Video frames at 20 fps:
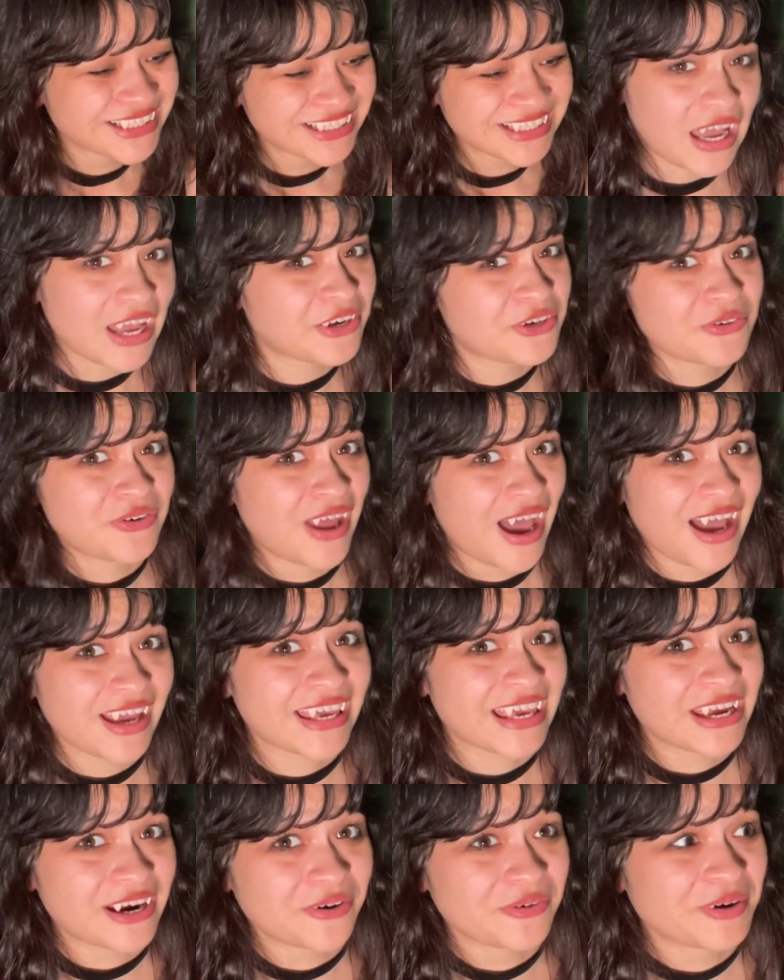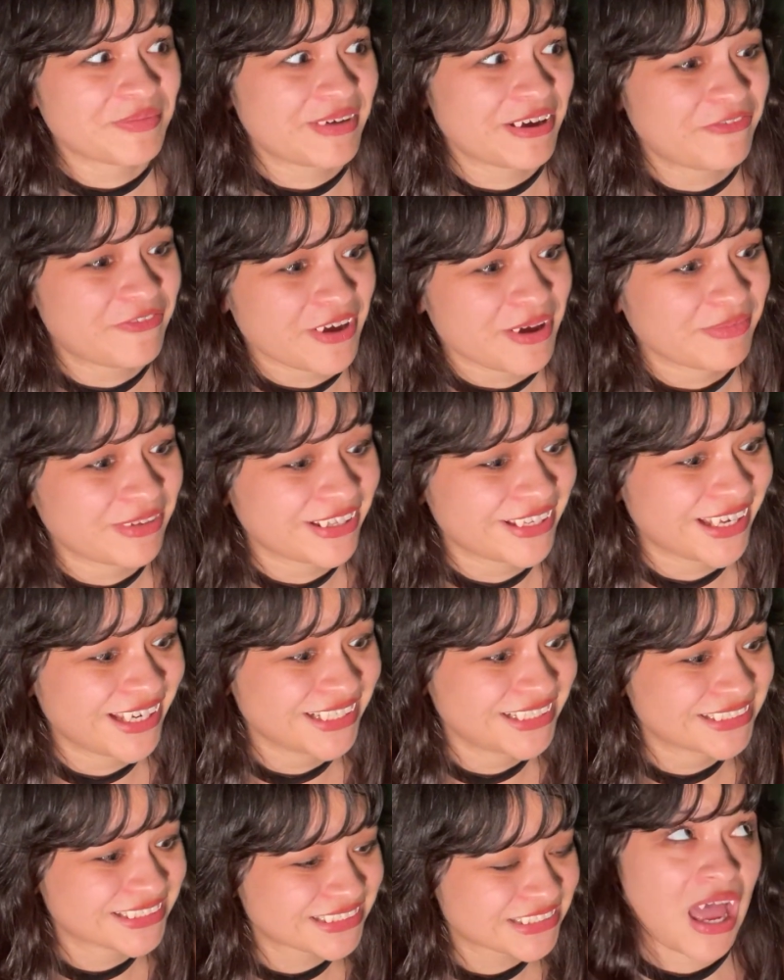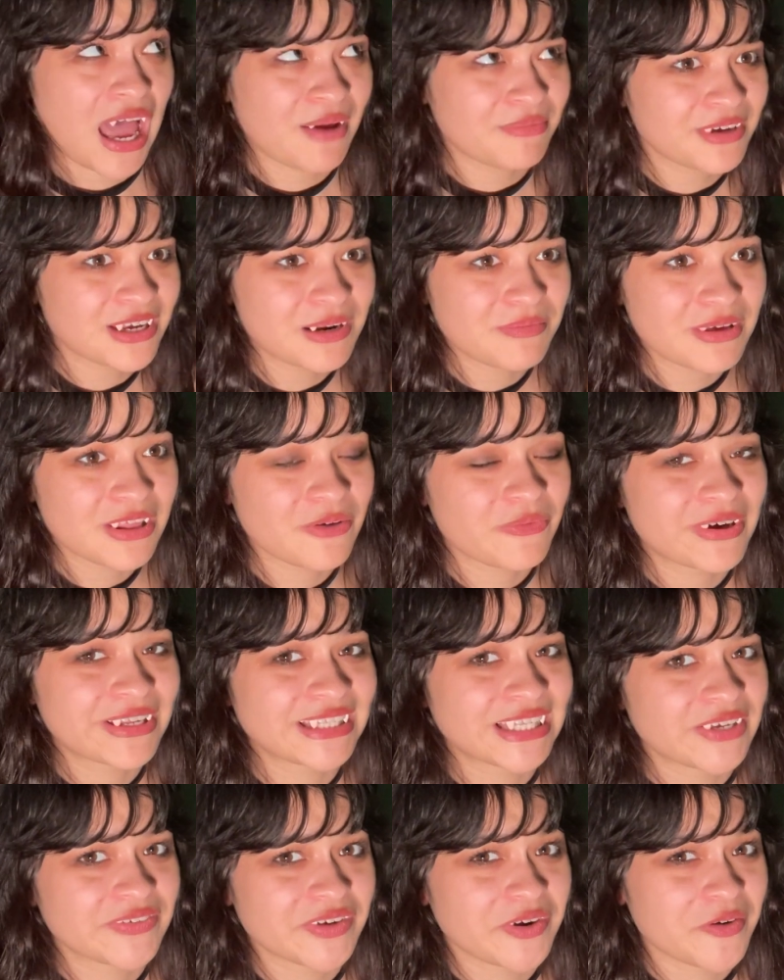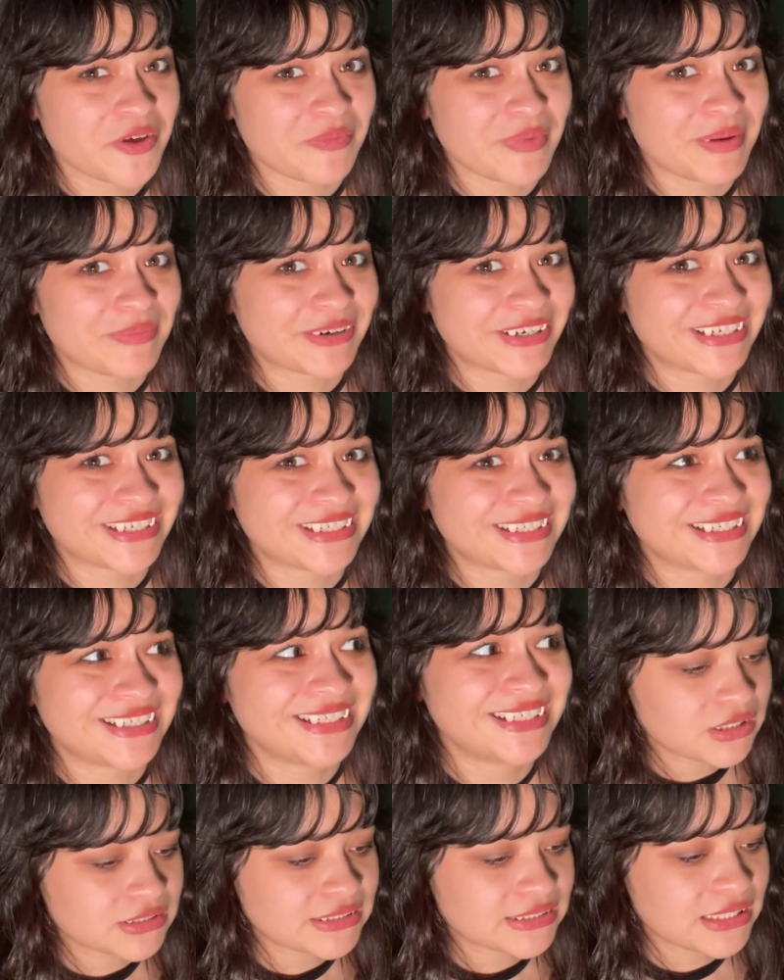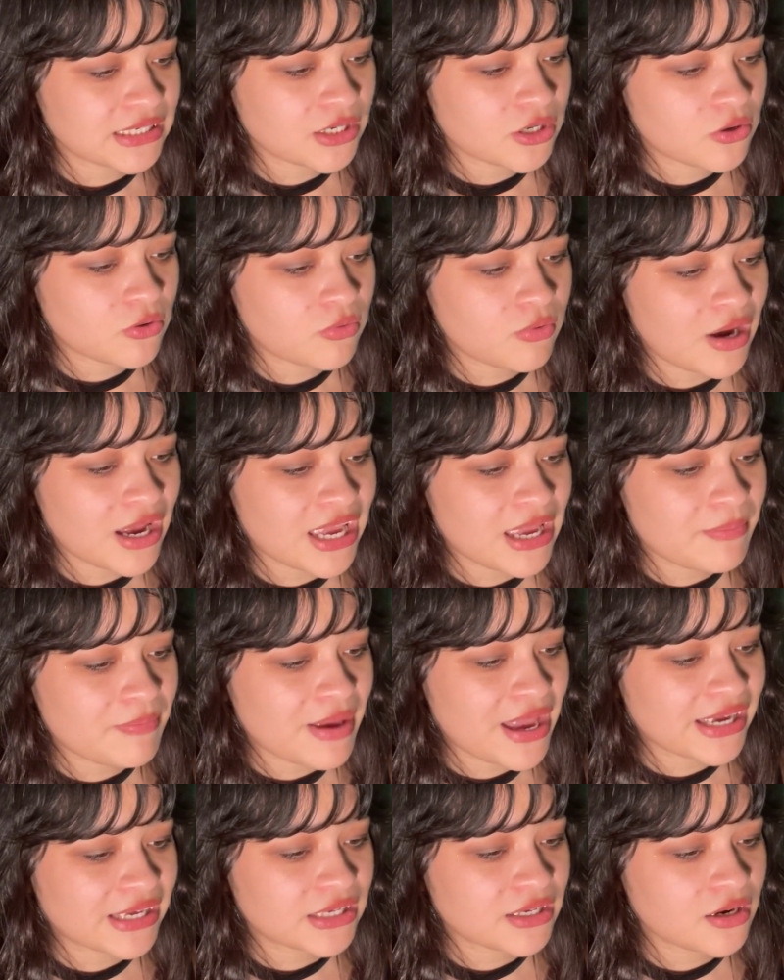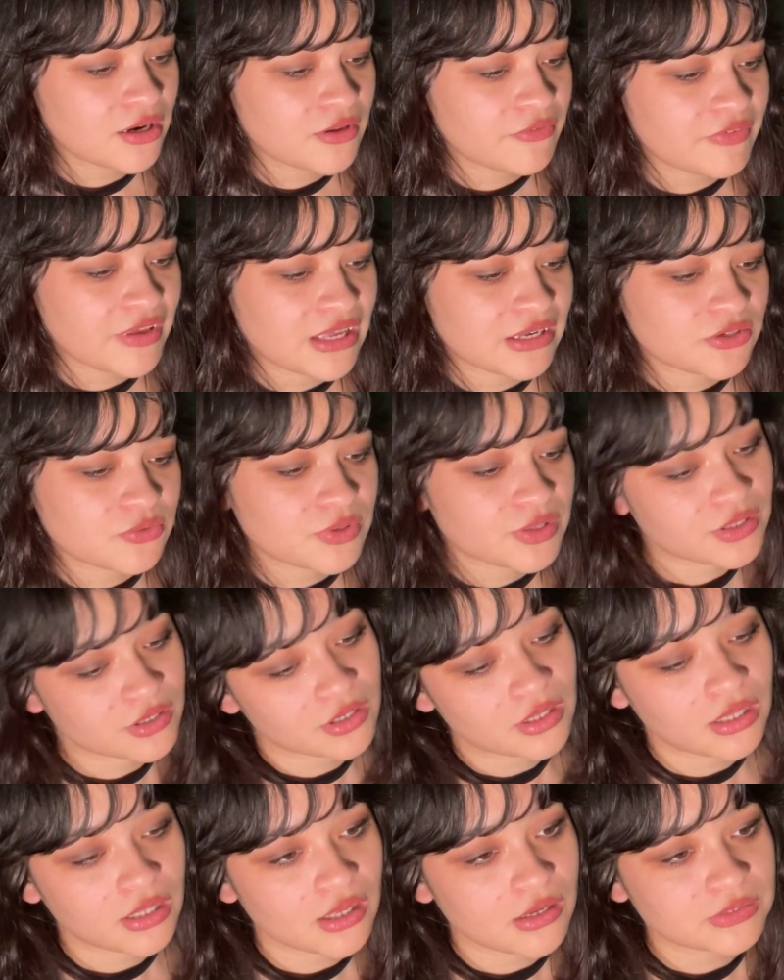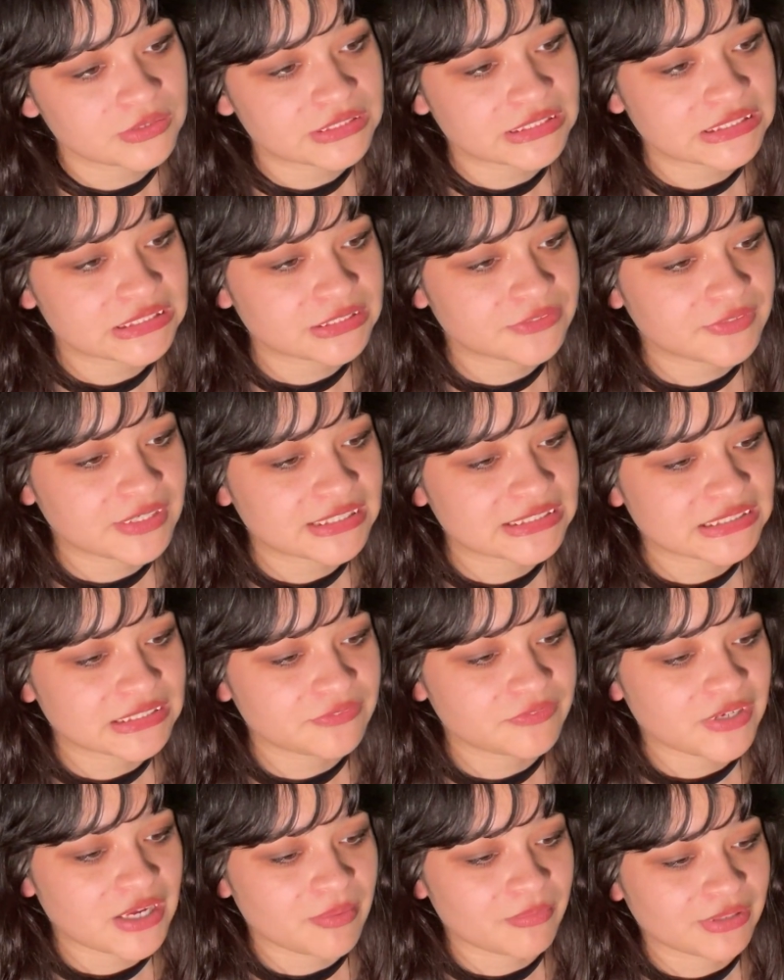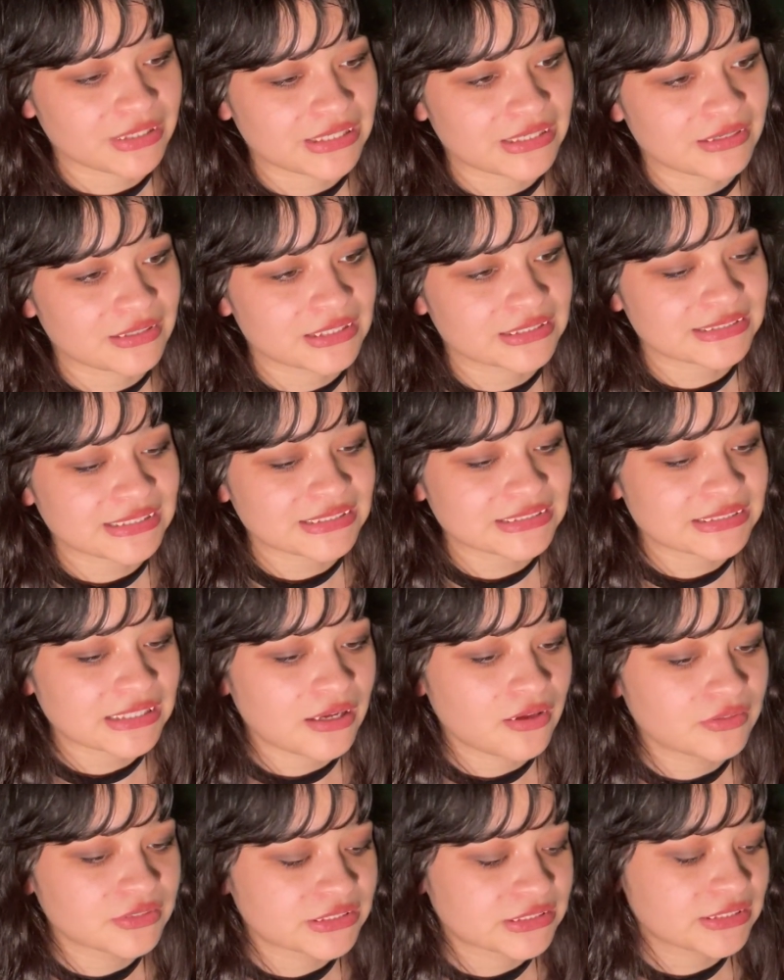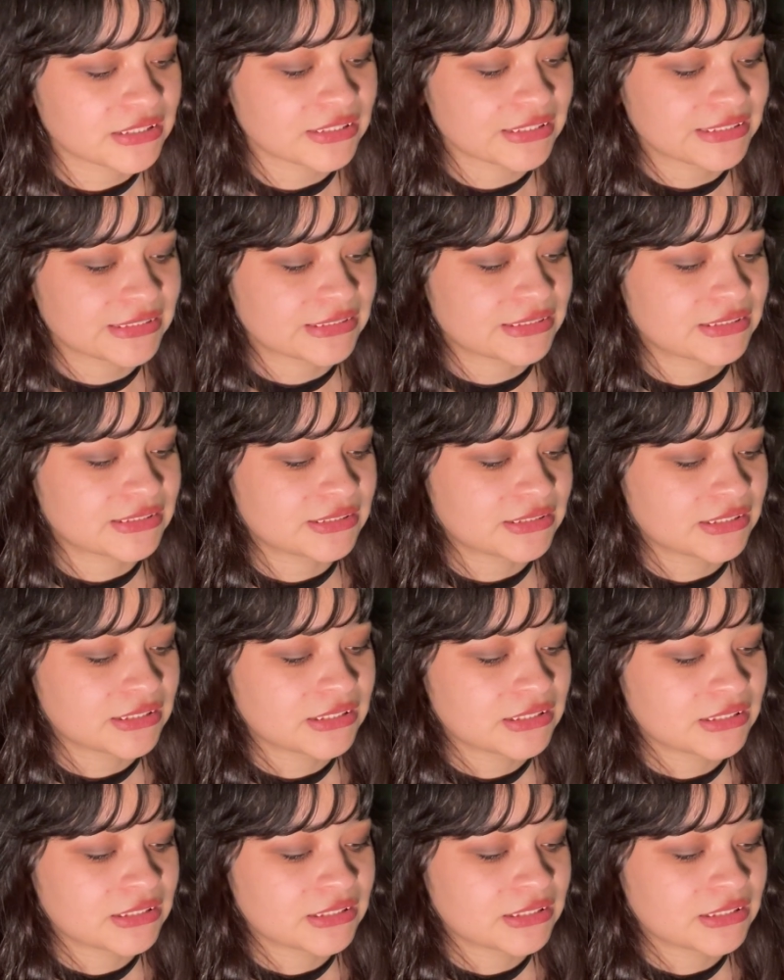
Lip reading: I do not care what my family likes. I'm gonna be the one living with my partner. I'll say a quiet backyard event with your closest friends and family, because that sounds the least